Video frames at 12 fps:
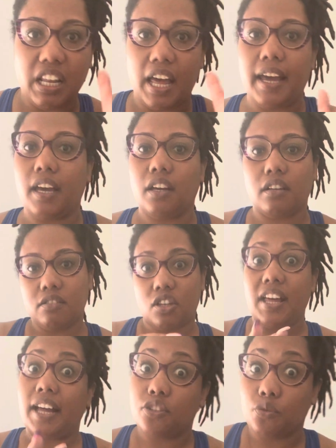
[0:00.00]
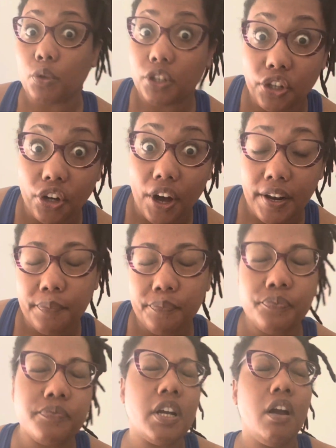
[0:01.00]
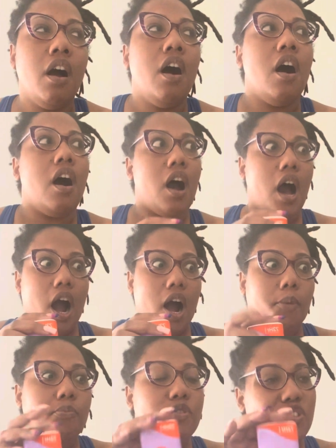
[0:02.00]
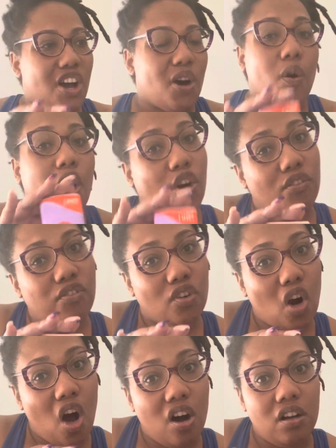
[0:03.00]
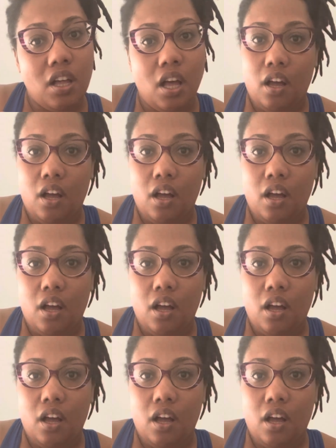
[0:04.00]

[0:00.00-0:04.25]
Like, so that's really good. So overall,